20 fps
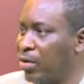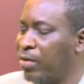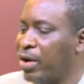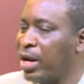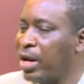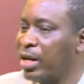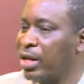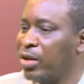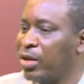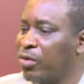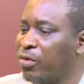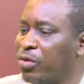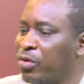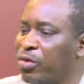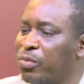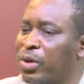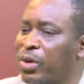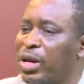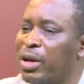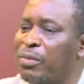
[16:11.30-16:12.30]
Right? You,
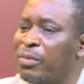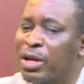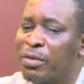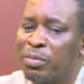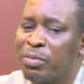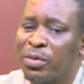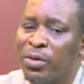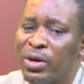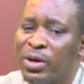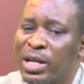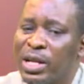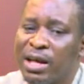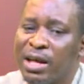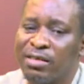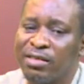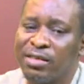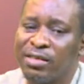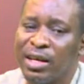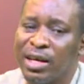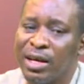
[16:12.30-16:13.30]
you may have been employed
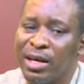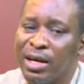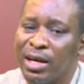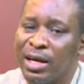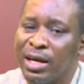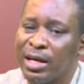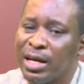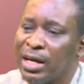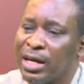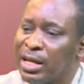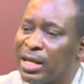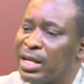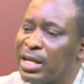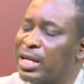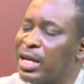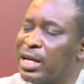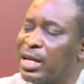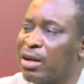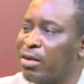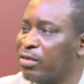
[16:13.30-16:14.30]
as, say, a, a
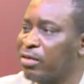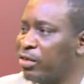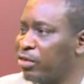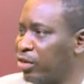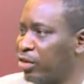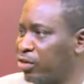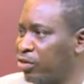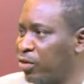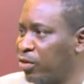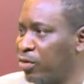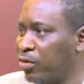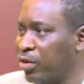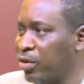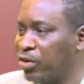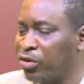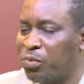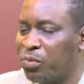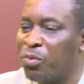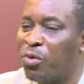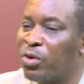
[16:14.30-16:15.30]
cleaning organization,
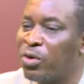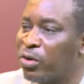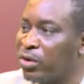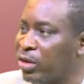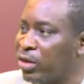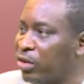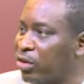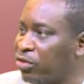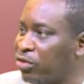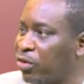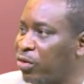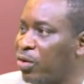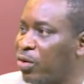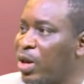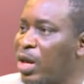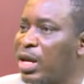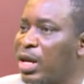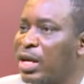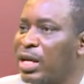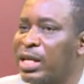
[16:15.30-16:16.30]
a small organization.
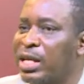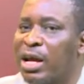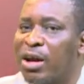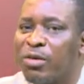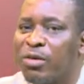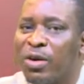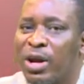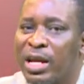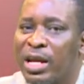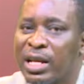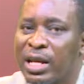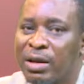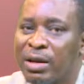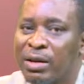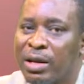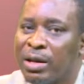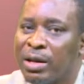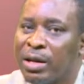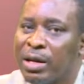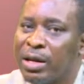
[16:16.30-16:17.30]
Now you are in
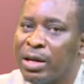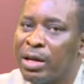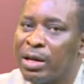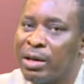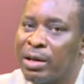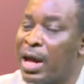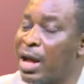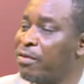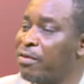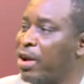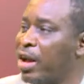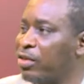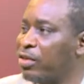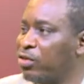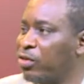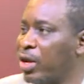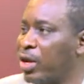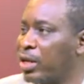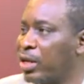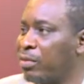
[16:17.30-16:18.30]
a, a high
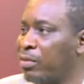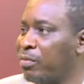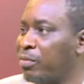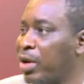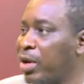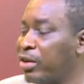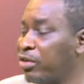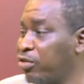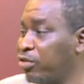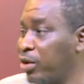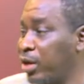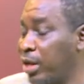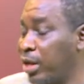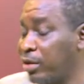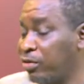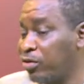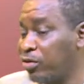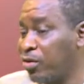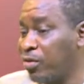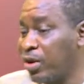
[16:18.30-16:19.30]
rise, you are in a much,
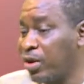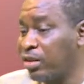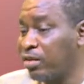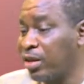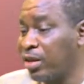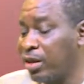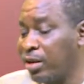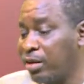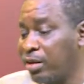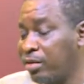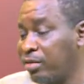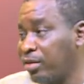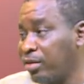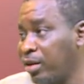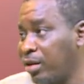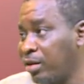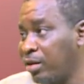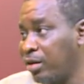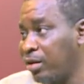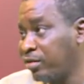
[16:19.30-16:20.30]
uh, sorry,
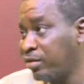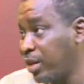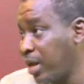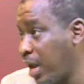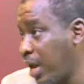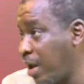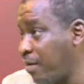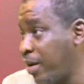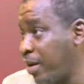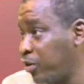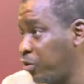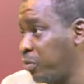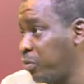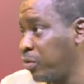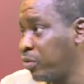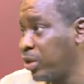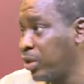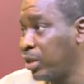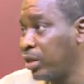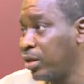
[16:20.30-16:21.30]
a, a high rise
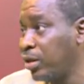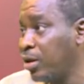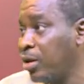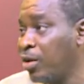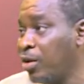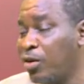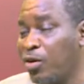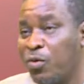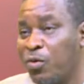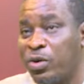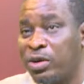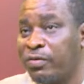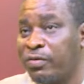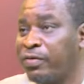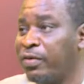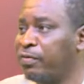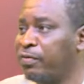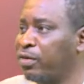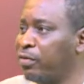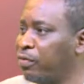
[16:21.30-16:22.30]
building with
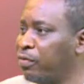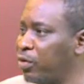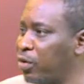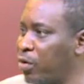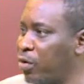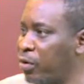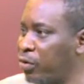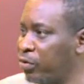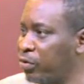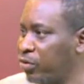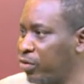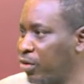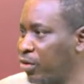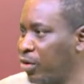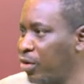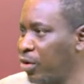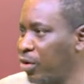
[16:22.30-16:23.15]
50 floors.